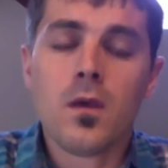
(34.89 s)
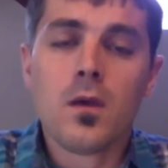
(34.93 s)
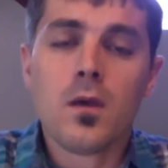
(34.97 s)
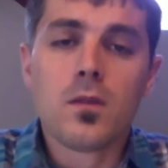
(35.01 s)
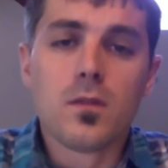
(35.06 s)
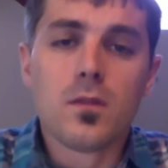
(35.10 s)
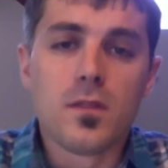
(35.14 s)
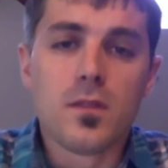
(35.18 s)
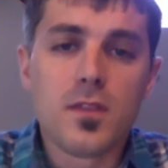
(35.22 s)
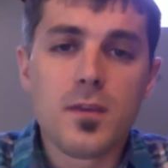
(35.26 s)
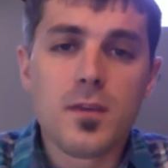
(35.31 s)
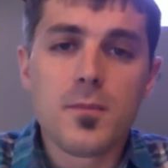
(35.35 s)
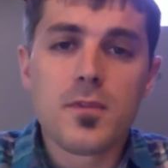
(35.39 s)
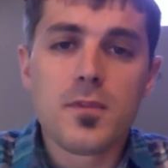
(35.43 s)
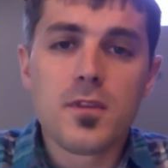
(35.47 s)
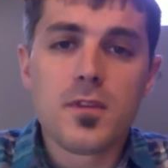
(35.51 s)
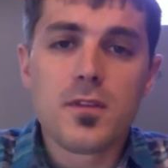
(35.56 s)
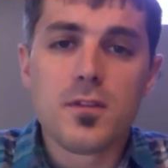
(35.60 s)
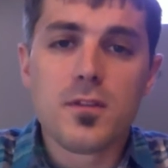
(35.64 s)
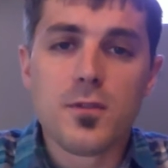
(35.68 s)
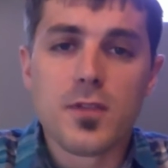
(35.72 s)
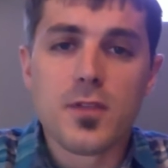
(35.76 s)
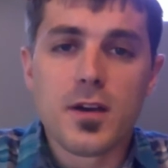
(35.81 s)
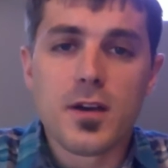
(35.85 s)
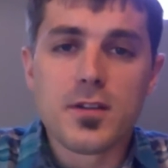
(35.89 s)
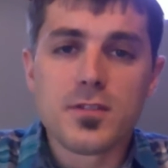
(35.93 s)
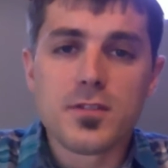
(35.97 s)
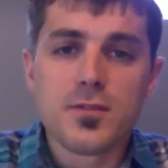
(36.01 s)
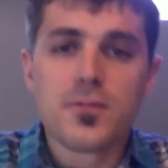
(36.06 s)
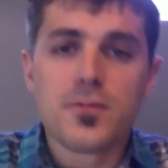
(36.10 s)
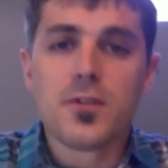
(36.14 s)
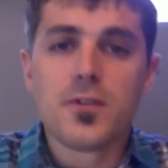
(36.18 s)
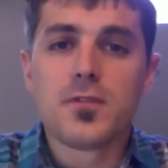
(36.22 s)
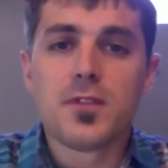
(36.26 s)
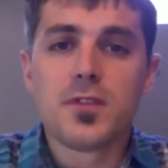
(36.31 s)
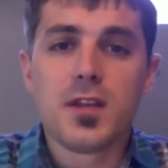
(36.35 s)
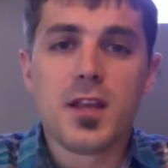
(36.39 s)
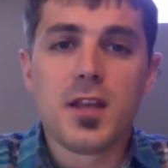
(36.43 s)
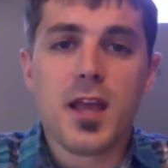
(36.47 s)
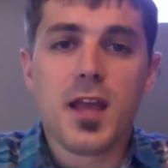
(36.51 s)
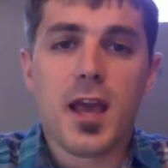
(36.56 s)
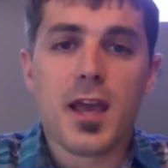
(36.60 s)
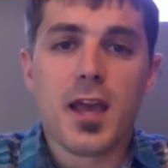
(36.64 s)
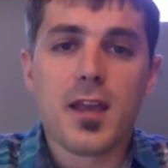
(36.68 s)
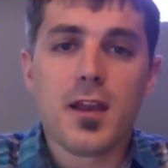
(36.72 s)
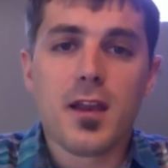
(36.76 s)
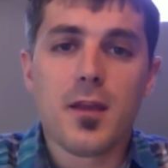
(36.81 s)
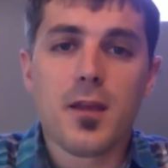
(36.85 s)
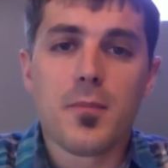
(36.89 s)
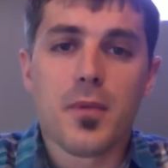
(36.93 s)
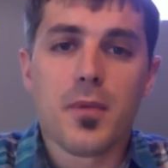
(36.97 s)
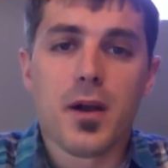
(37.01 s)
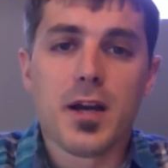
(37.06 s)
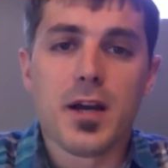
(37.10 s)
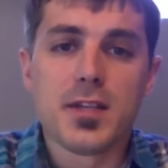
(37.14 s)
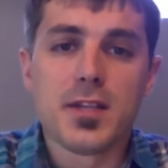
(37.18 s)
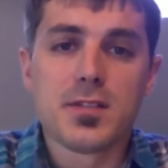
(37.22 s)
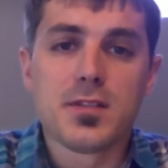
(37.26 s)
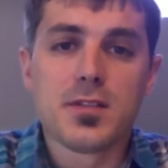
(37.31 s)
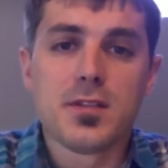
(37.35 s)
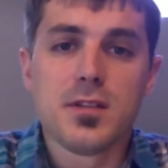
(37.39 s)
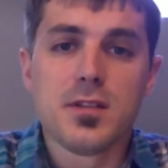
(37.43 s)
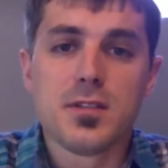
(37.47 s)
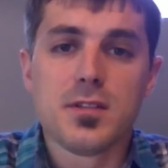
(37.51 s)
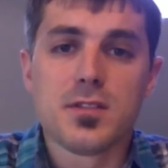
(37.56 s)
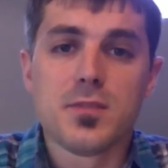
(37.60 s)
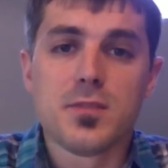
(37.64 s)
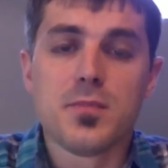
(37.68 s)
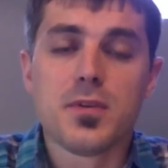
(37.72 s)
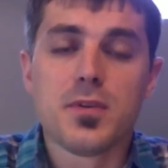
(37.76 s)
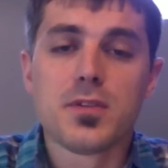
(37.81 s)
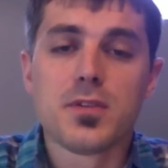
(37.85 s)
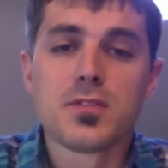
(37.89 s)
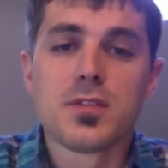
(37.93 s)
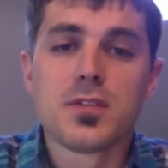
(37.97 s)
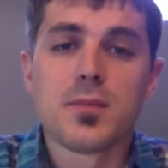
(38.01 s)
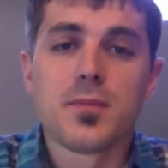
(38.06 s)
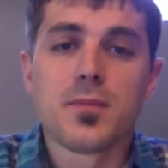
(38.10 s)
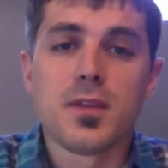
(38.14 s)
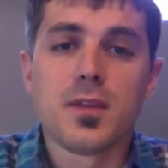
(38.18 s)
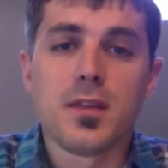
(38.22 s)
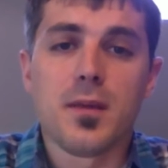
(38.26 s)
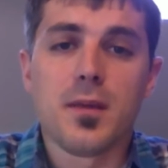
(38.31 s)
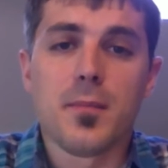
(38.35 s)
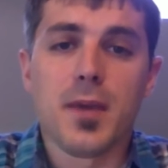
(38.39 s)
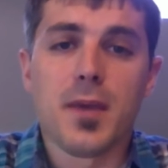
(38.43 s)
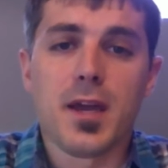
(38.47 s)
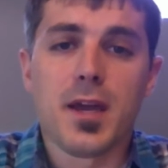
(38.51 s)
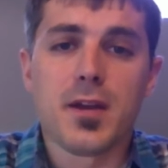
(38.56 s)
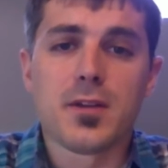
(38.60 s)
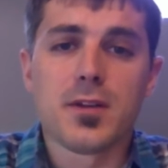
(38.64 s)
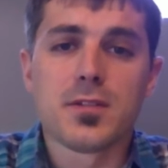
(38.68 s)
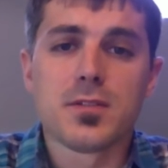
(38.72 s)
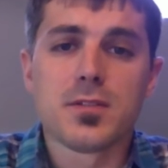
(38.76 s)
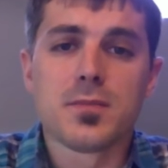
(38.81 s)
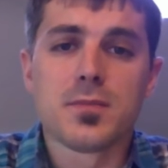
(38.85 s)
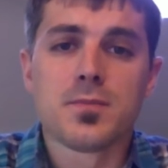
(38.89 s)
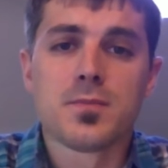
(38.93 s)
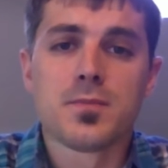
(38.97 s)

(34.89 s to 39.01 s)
The theme of the 2015 Hackaday Prize is to build something that matters.